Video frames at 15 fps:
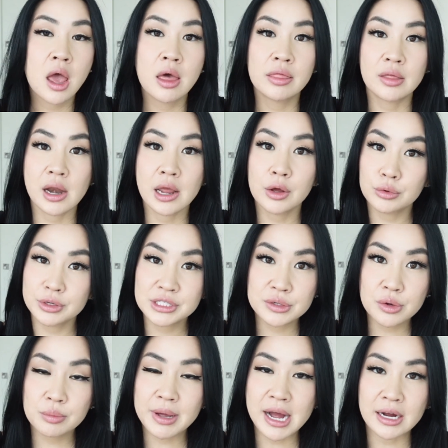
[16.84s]
that I always
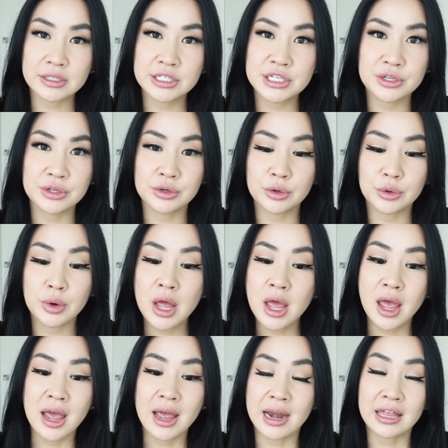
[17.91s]
go back to,
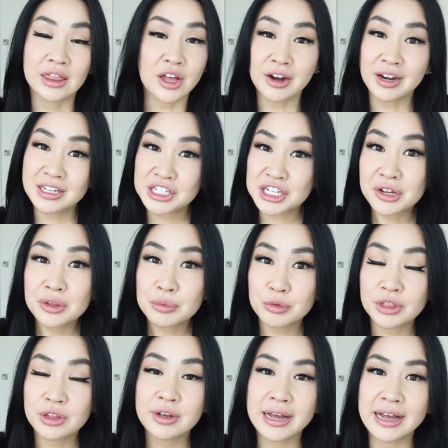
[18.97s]
and I thought I'd share them
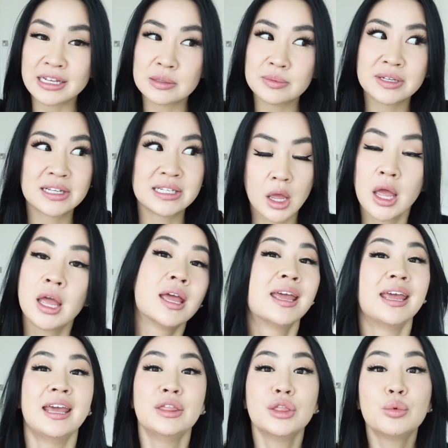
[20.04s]
with you guys because
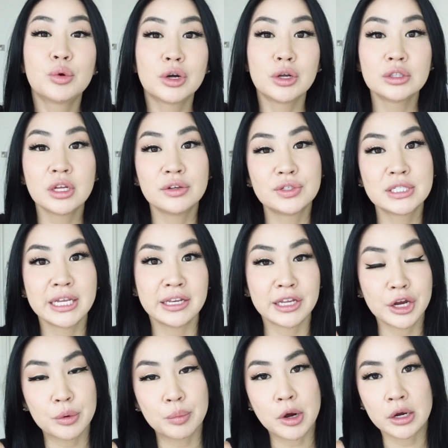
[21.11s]
in the world of
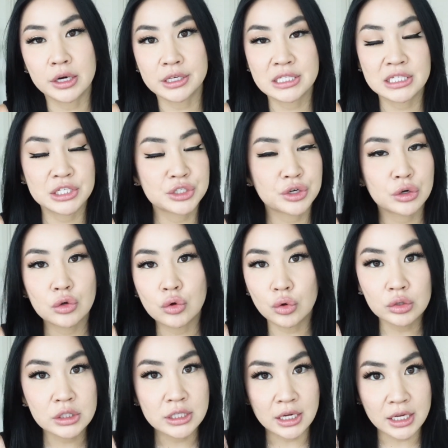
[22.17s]
skincare products, these are
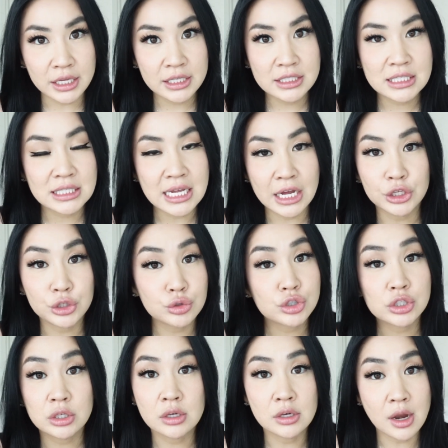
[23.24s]
gold nuggets that you
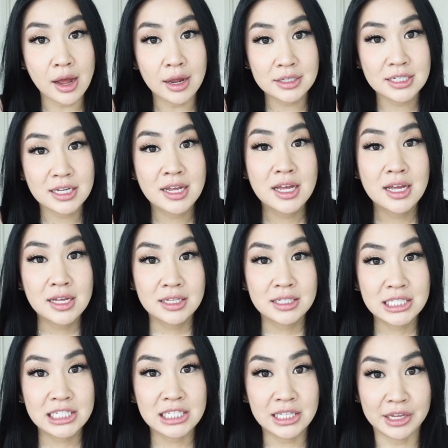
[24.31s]
should not
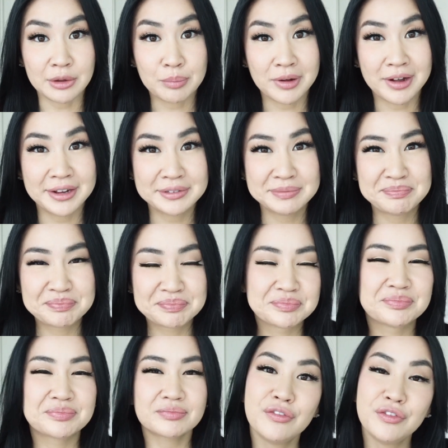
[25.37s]
sleep on.
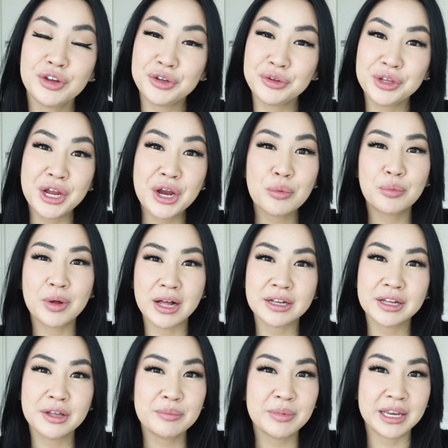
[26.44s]
If you're new here,
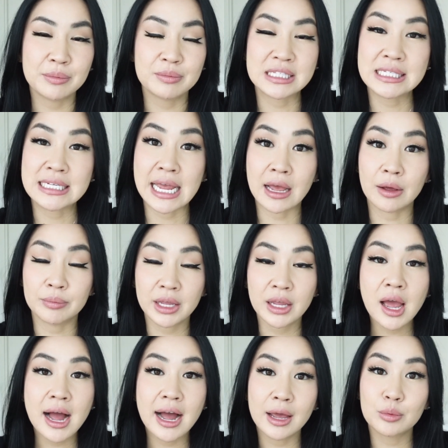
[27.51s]
welcome. My name is Tammy.
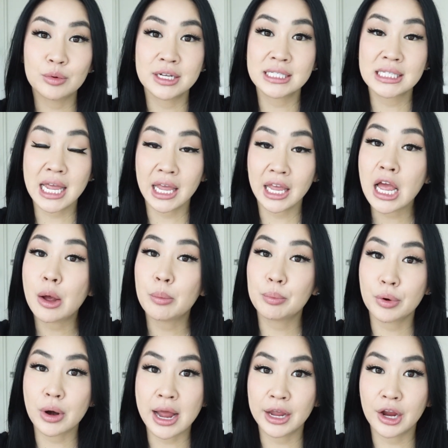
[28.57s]
I was a
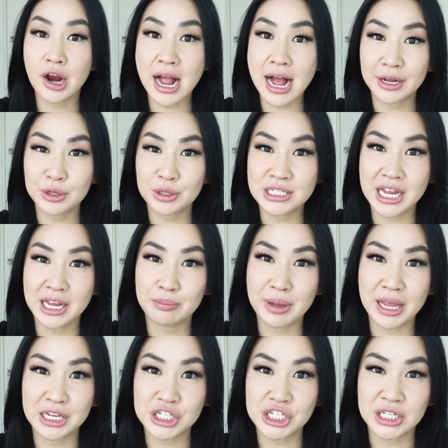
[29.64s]
prior Accutane
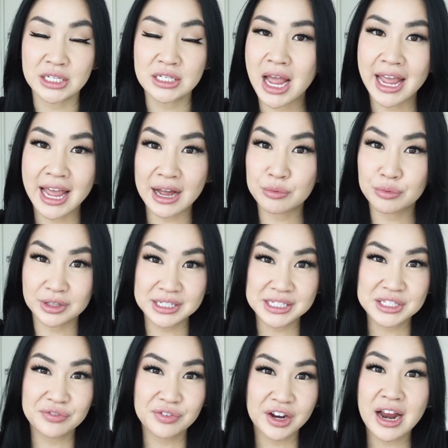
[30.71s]
patient. I had really
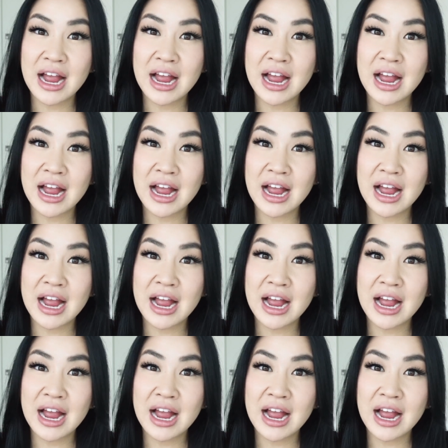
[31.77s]
severe